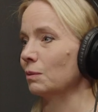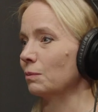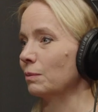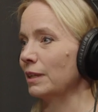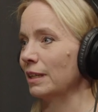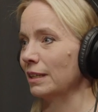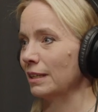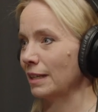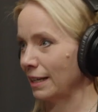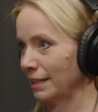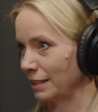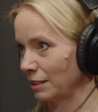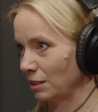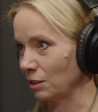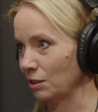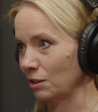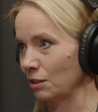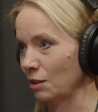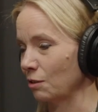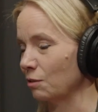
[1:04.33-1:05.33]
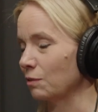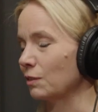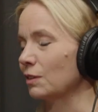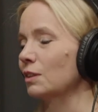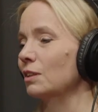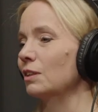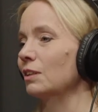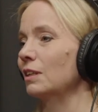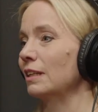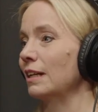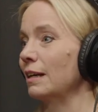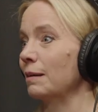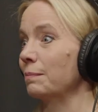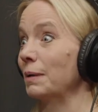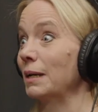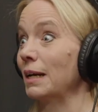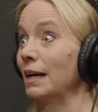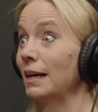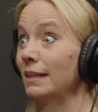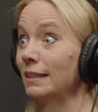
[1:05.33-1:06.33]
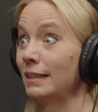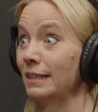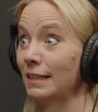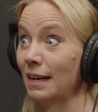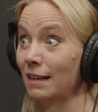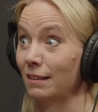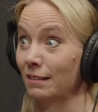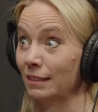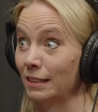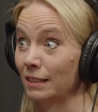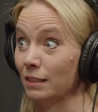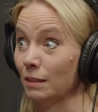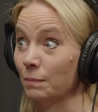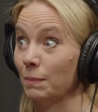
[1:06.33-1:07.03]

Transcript: We had high turnover. And I'm like, I need out of here.